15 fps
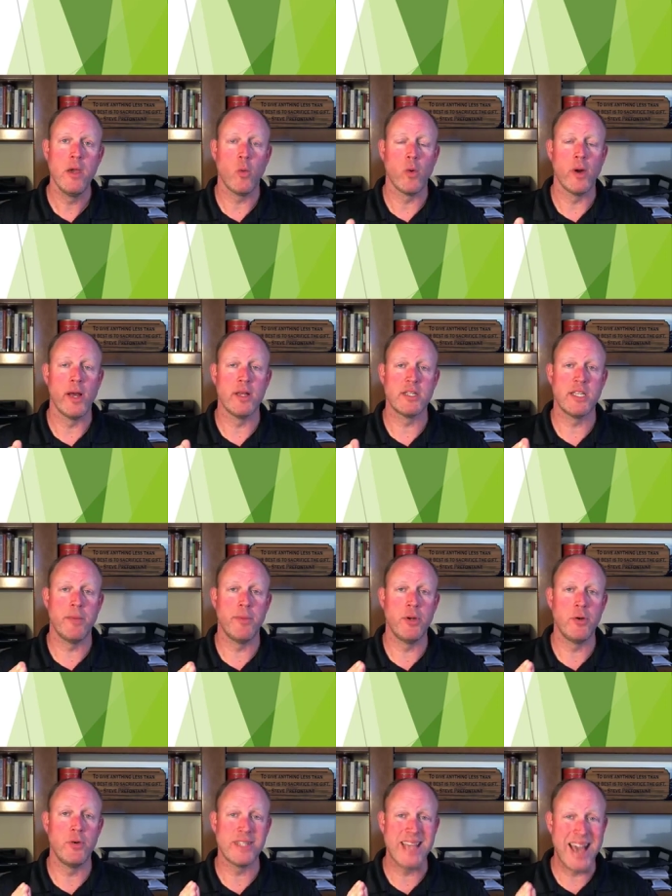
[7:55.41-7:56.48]
Whereas
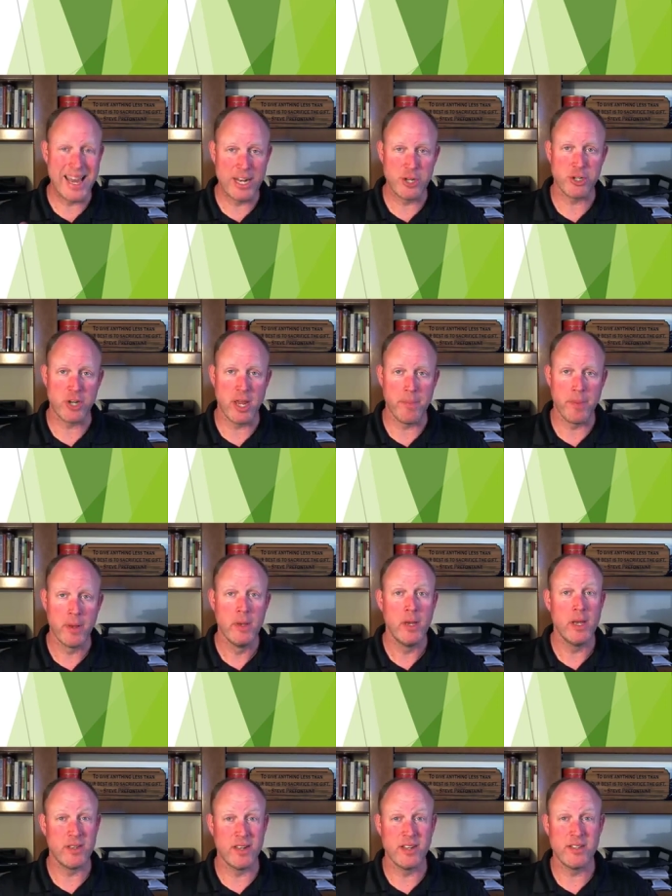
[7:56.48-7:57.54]
someone who's out of shape
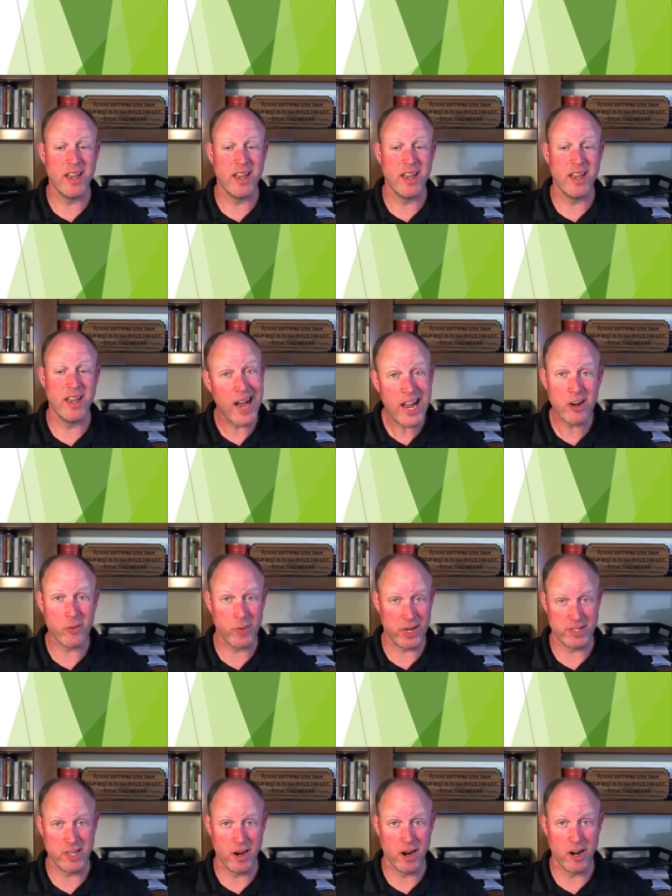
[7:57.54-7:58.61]
is going to see a higher
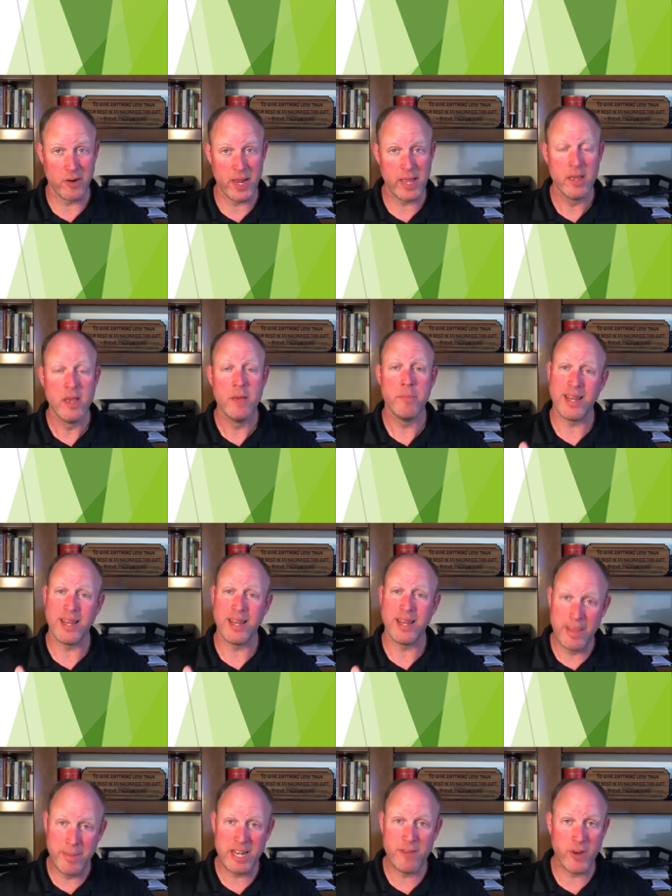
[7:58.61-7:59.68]
resting heart rate, but
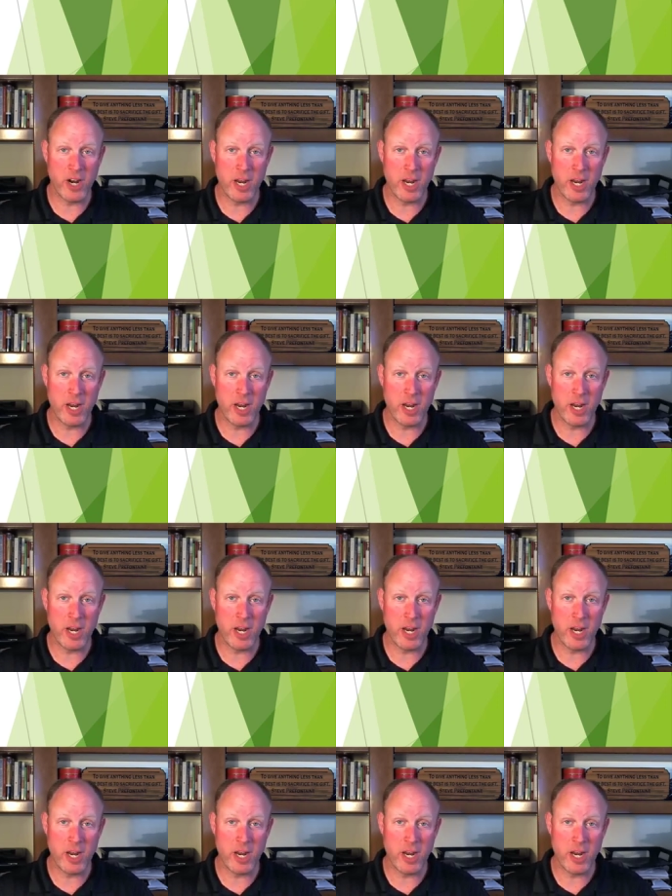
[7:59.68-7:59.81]
limited